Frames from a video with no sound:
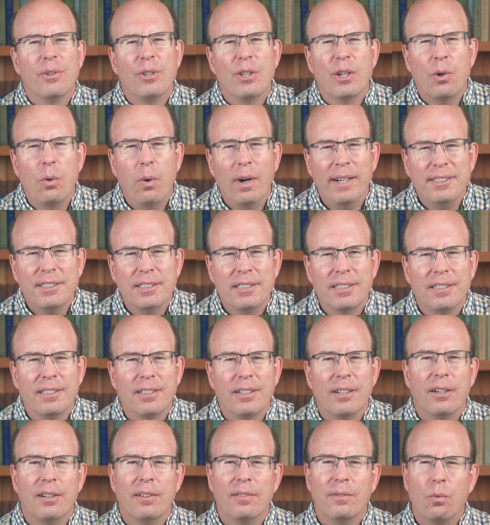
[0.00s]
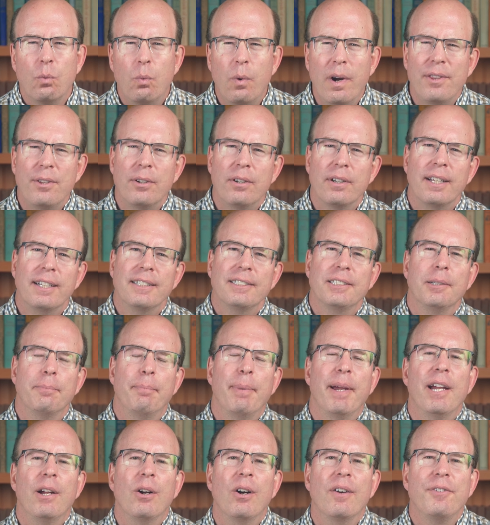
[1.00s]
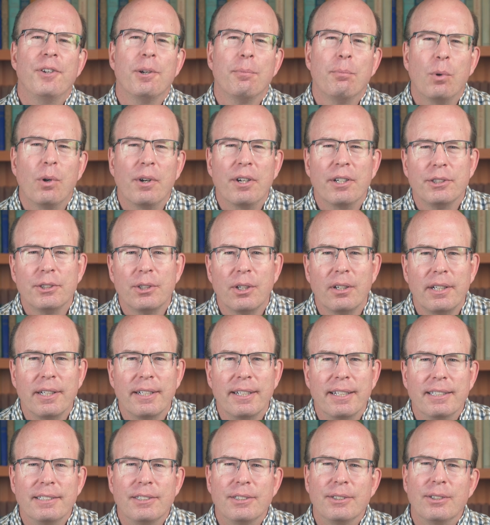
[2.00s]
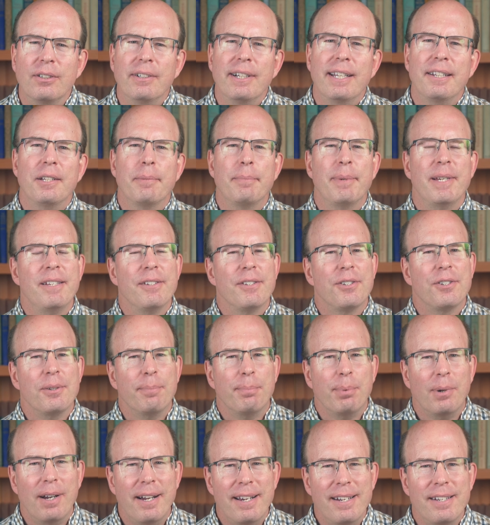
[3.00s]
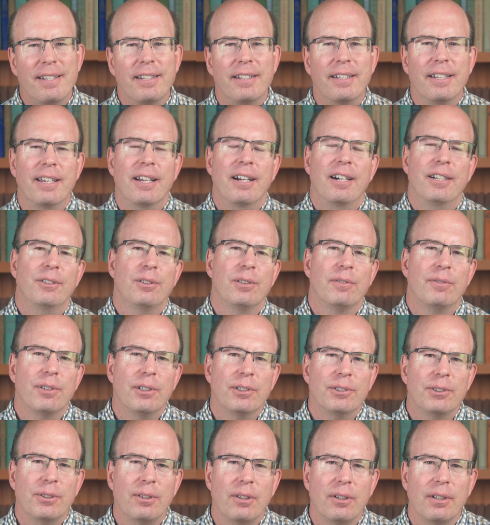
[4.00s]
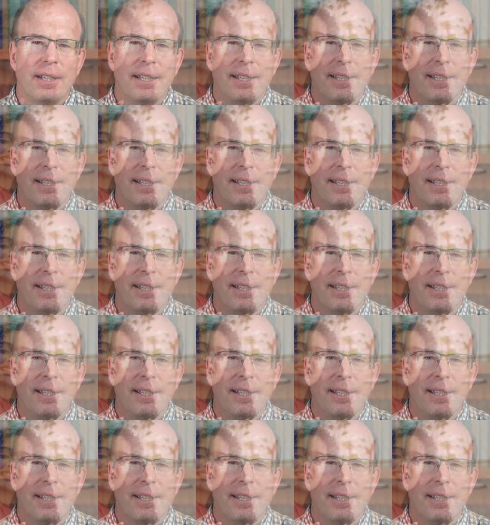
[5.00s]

The question of whether or not to pay off your mortgage early has turned out to be surprisingly controversial.